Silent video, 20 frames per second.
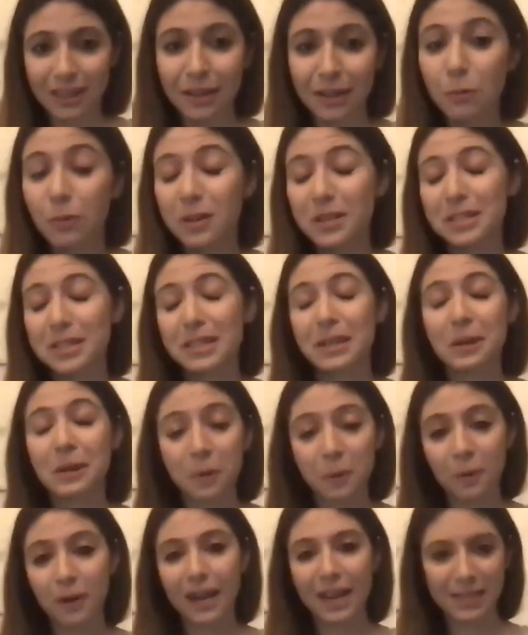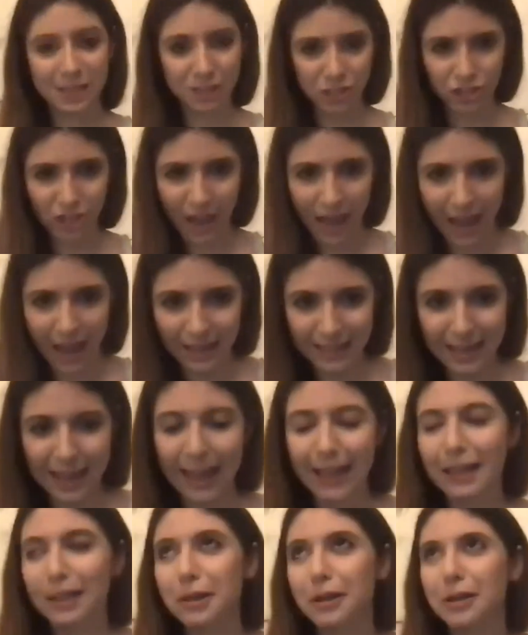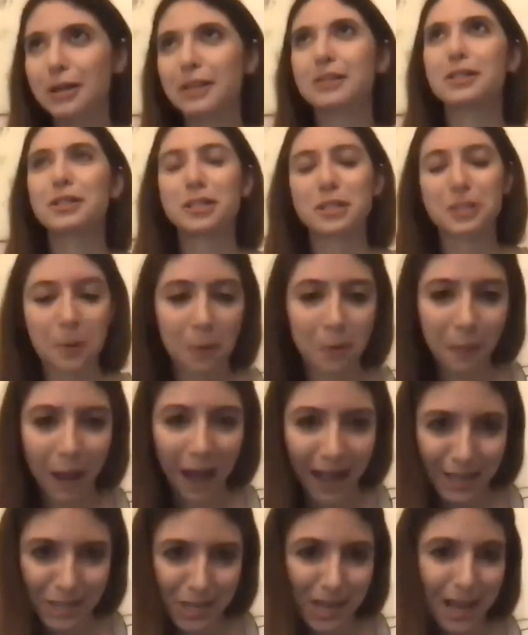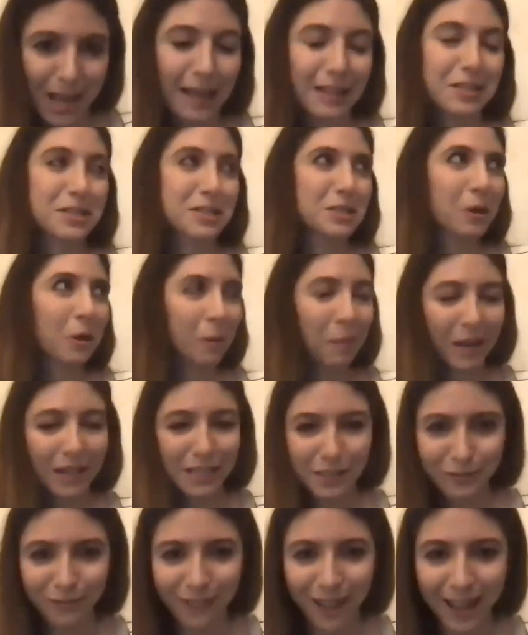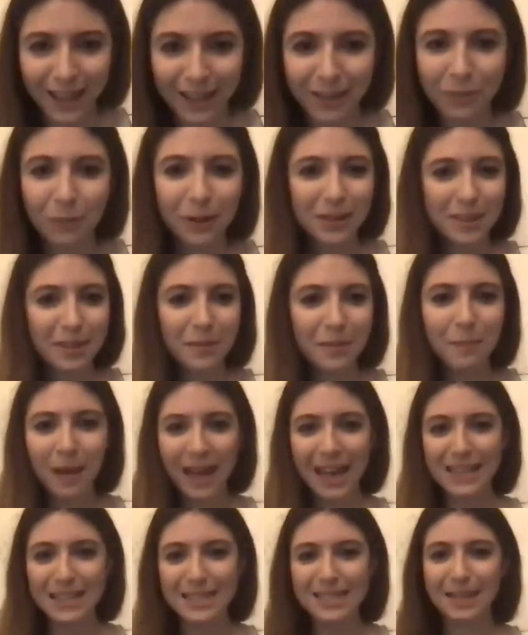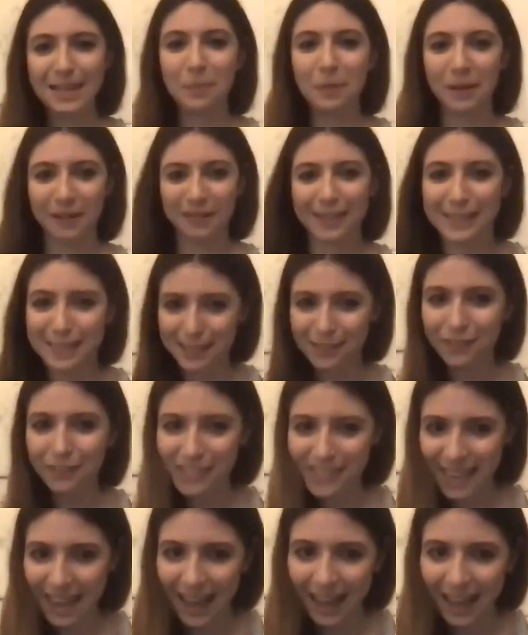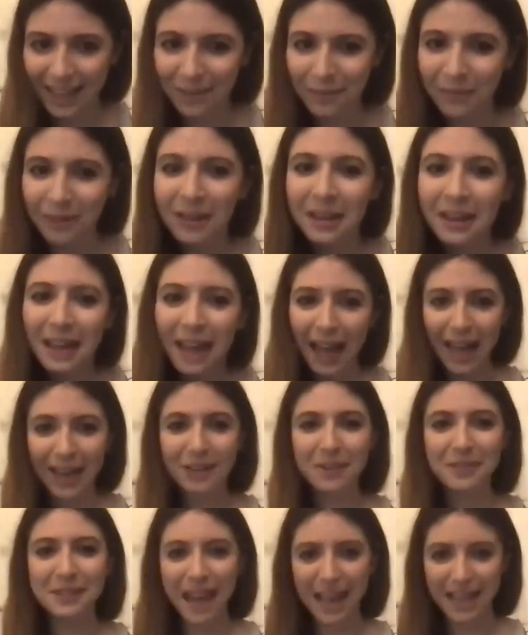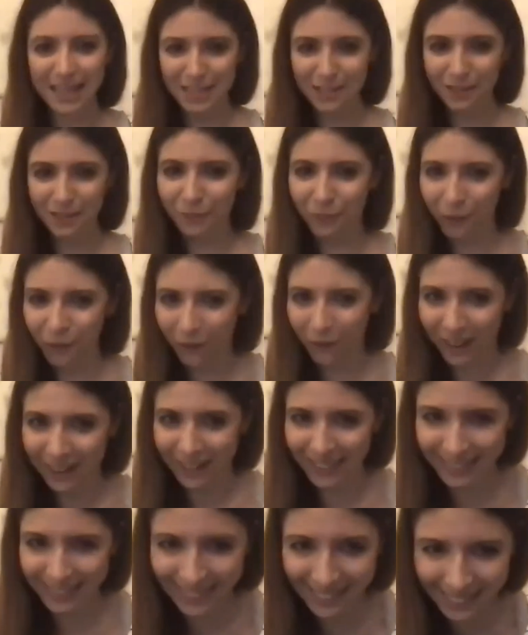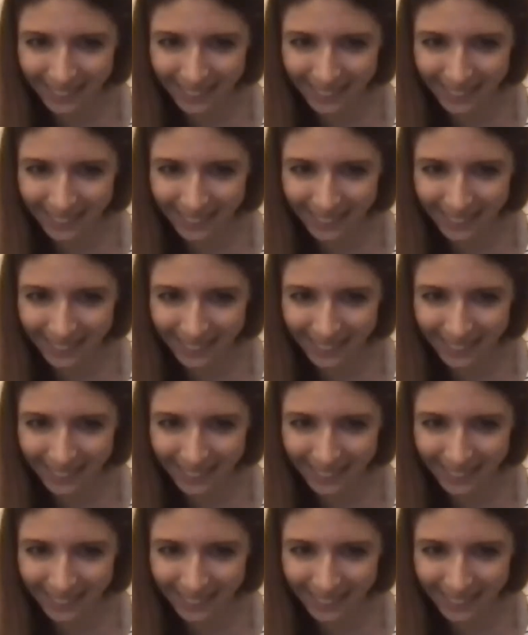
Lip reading: It was a great chat. I learned so much. I had so much fun. It was the best aperitivo time I could ask for.